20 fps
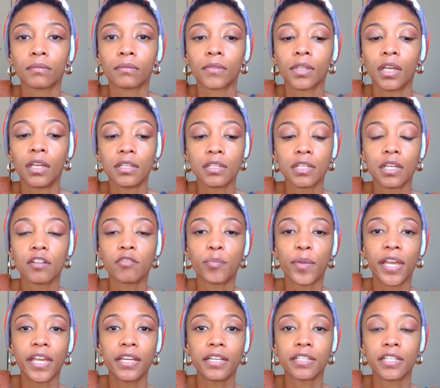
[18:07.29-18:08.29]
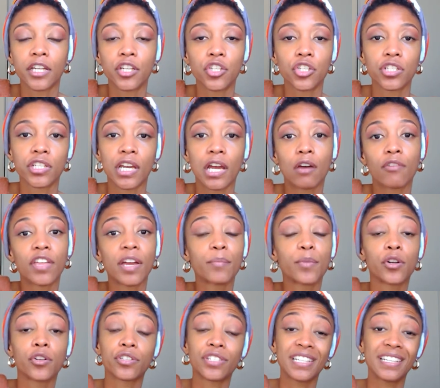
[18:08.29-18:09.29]
Instead of paying attention to how that
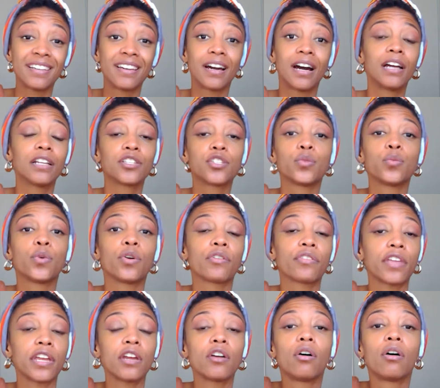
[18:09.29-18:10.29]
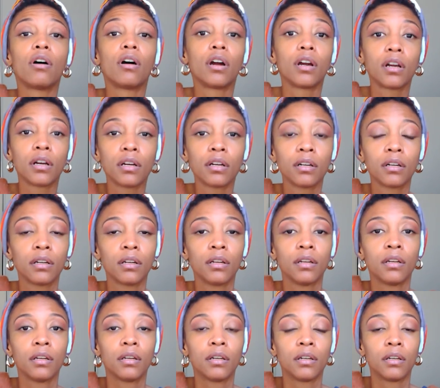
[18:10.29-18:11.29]
person got to where they are,
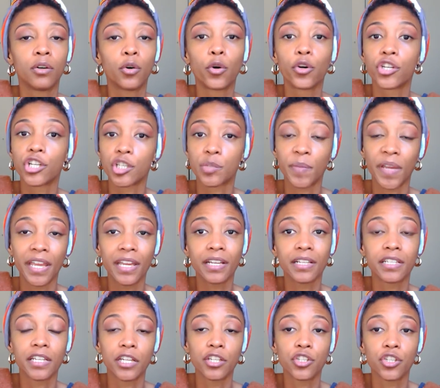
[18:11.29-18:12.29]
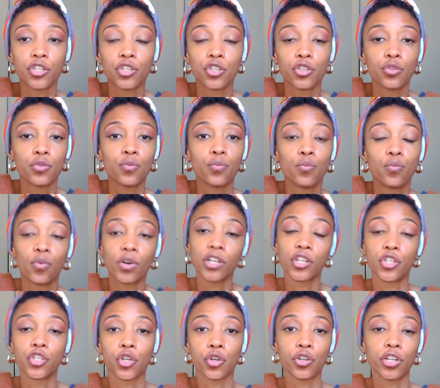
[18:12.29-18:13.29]
or just paying attention to what
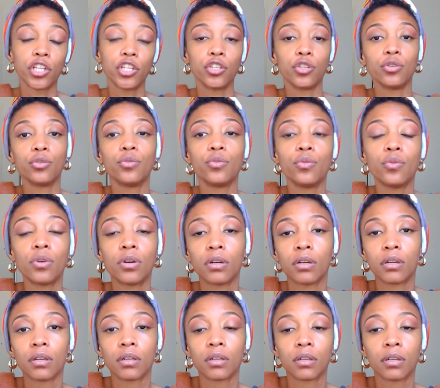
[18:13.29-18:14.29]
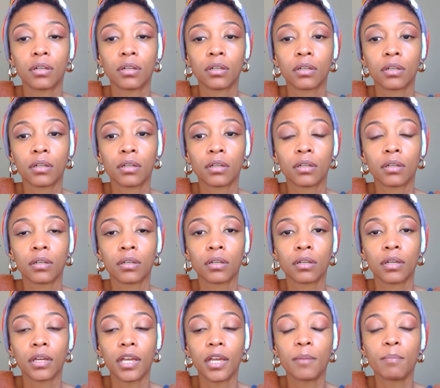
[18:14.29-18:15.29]
journey you
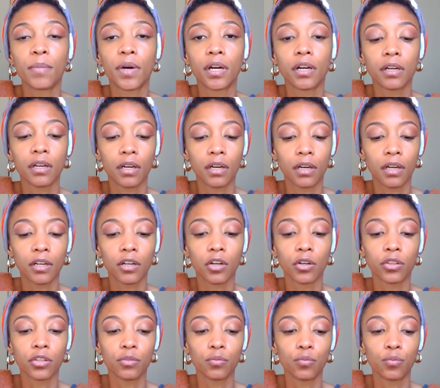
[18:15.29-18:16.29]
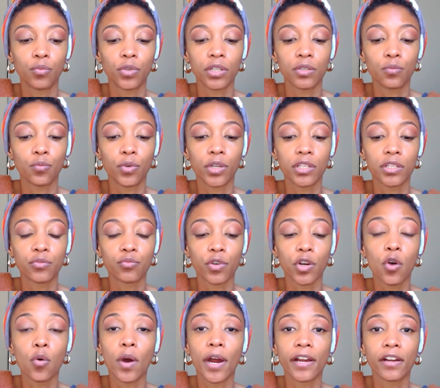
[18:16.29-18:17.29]
embark on, or what's
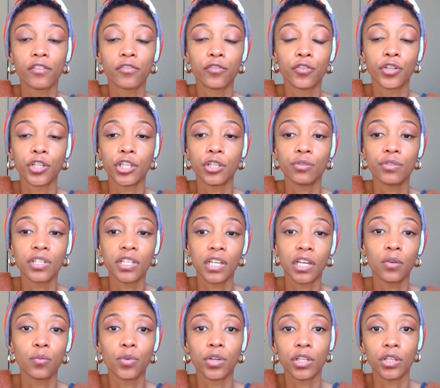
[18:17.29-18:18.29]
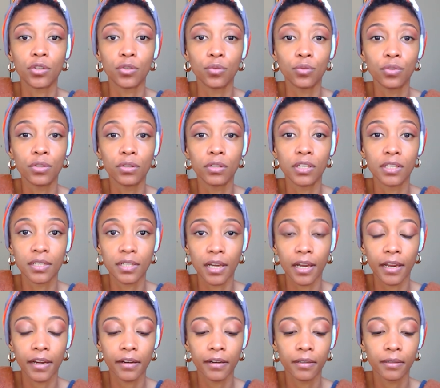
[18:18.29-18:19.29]
required for you to get what you
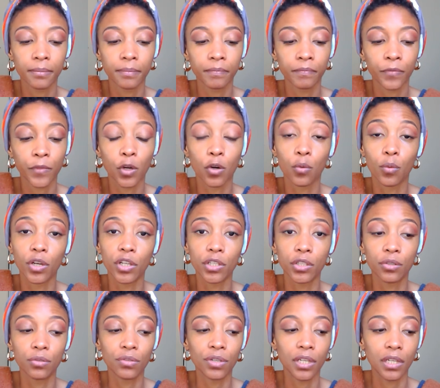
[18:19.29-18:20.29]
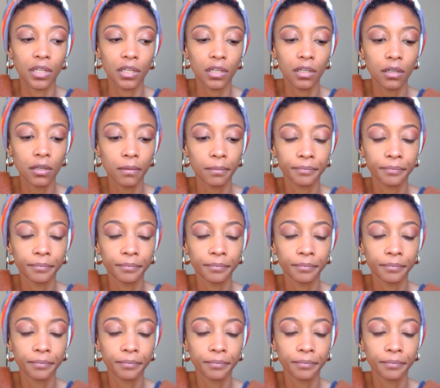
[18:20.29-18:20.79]
desire or what you need.